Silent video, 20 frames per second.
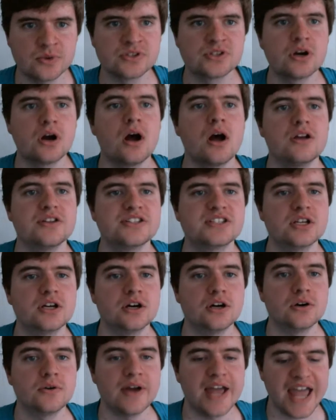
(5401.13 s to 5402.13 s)
ones are
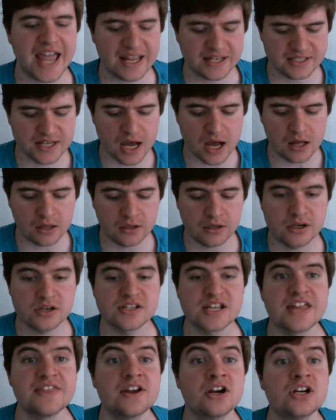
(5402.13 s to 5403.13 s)
also
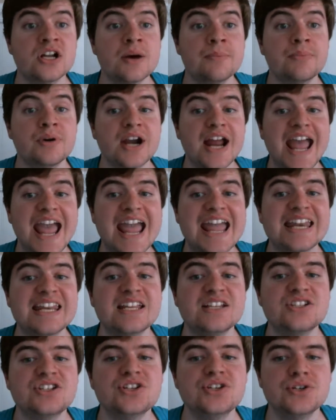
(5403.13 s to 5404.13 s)
$8 and they're number
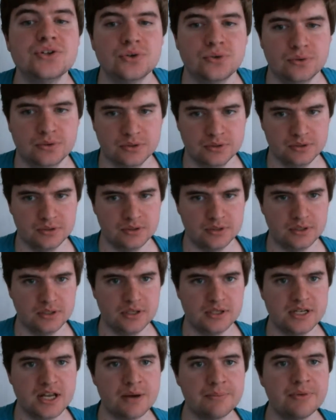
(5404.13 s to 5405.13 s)
82.
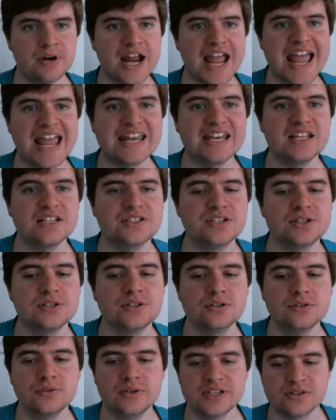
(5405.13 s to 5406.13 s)
Number
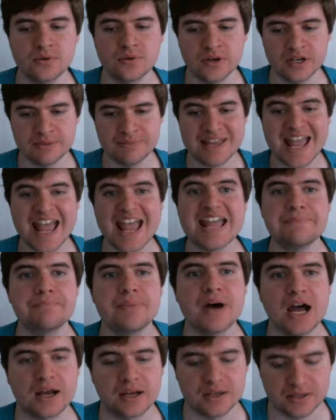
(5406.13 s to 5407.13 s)
82 is going to be eight
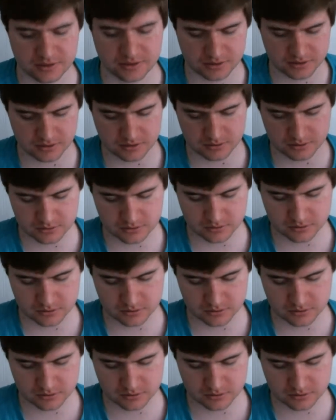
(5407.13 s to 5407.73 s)
bucks.